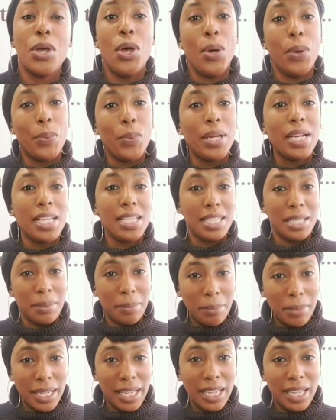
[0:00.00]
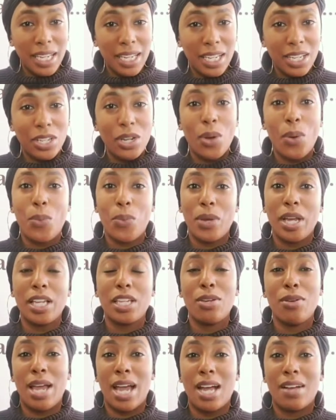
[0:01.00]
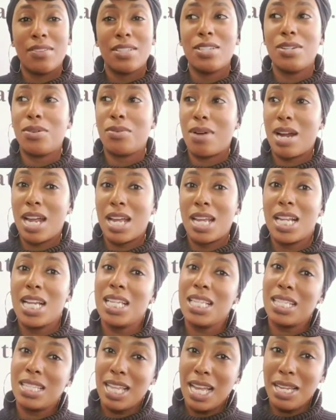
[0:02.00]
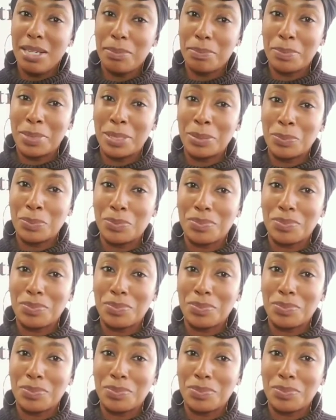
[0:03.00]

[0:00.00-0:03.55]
what does it mean when you have to write a statement?